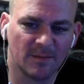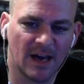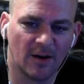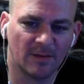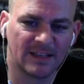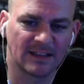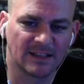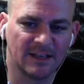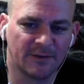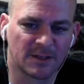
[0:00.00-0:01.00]
out and get the
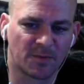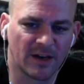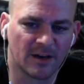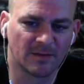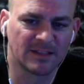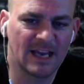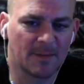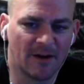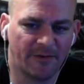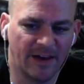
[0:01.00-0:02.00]
defense break on, take him
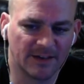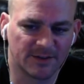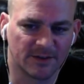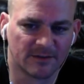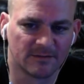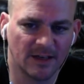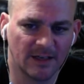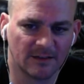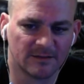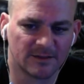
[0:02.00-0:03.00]
out faster.
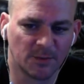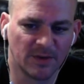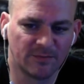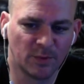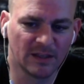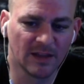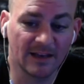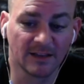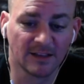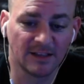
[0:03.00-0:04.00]
So we
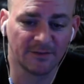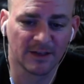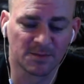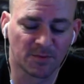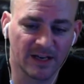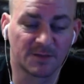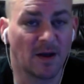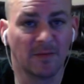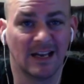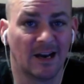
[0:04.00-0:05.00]
landed the defense break. It's
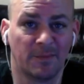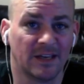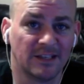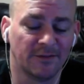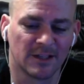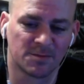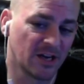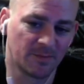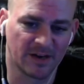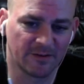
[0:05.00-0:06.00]
probably not a big defense
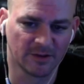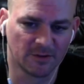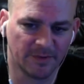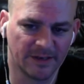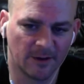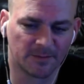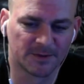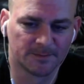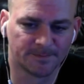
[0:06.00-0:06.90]
break, but every little bit helps.